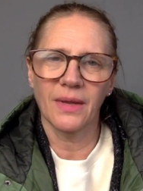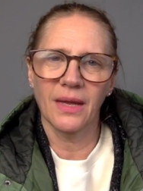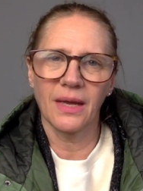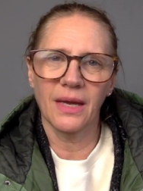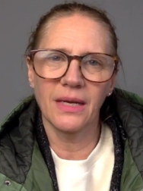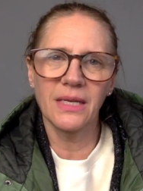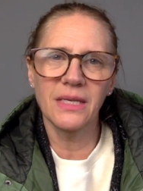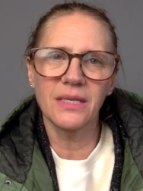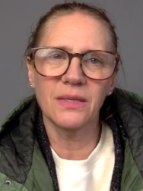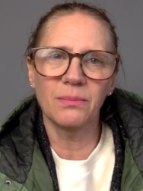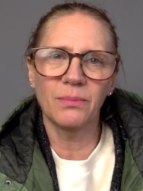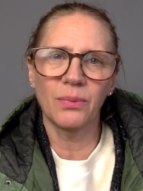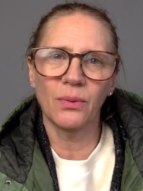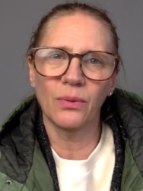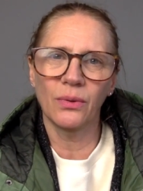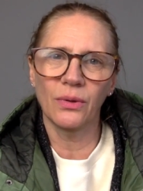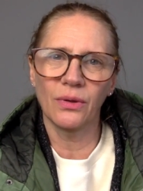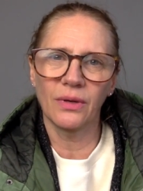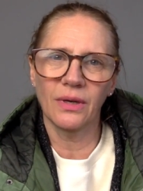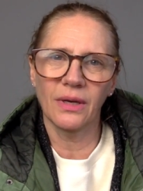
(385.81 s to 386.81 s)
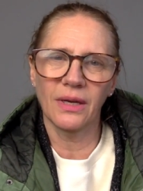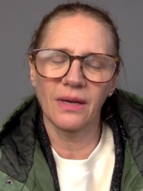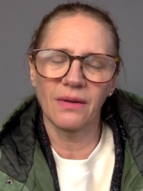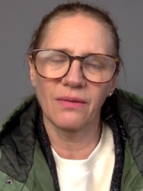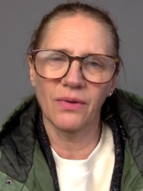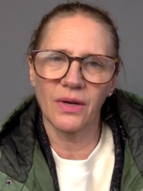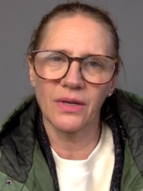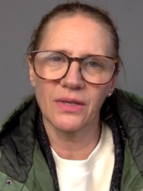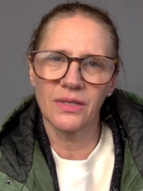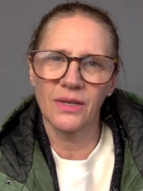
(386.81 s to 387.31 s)
Any support you can
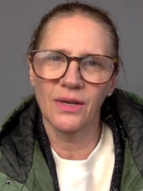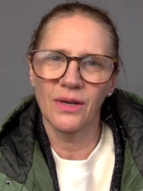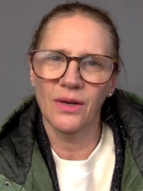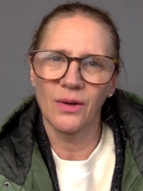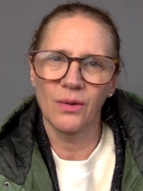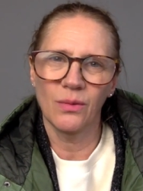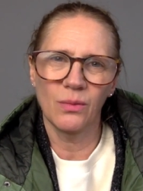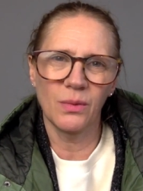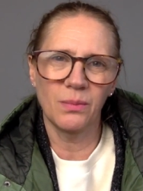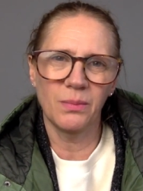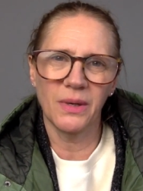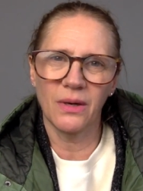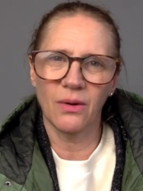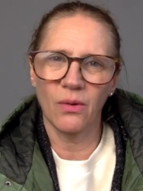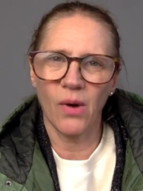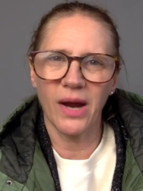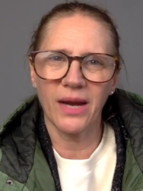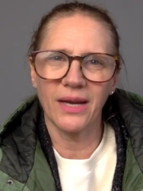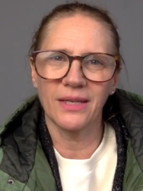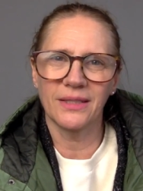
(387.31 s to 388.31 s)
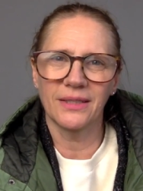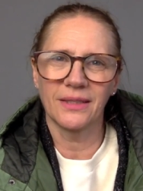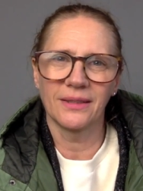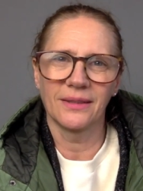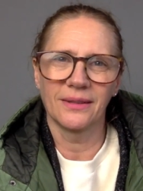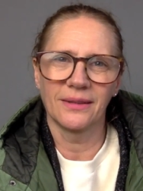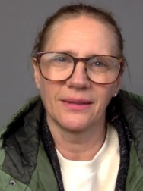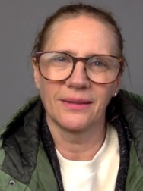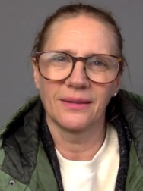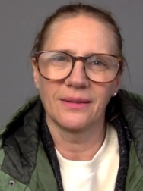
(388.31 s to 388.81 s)
give us would be great.
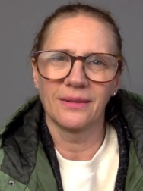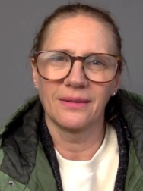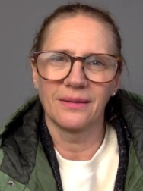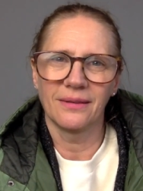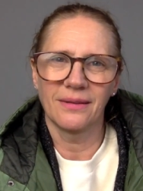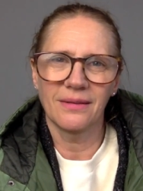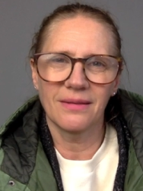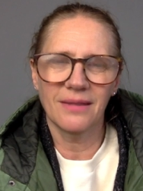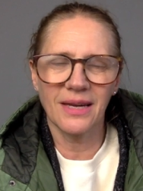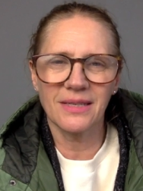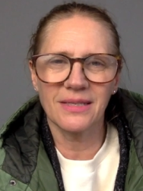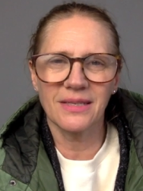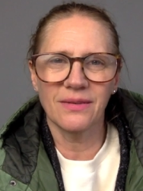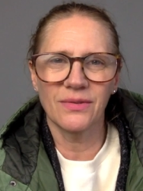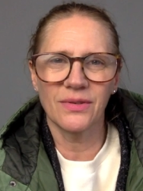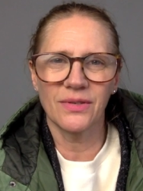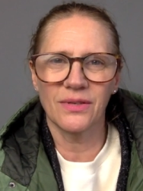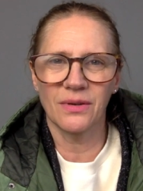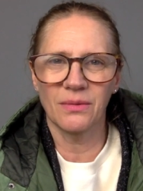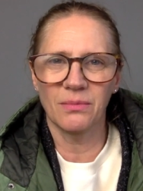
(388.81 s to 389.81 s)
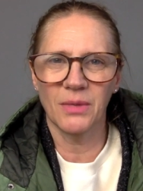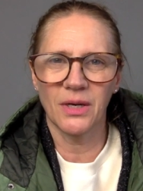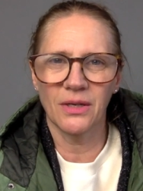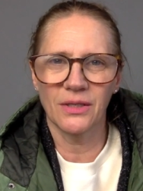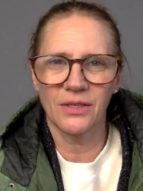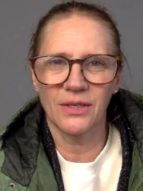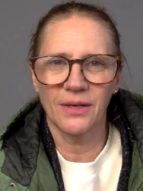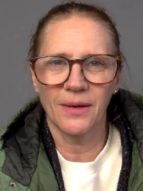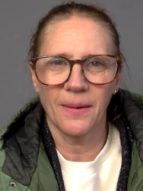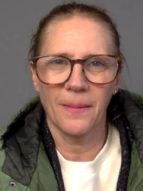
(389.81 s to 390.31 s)
Thanks ever so much.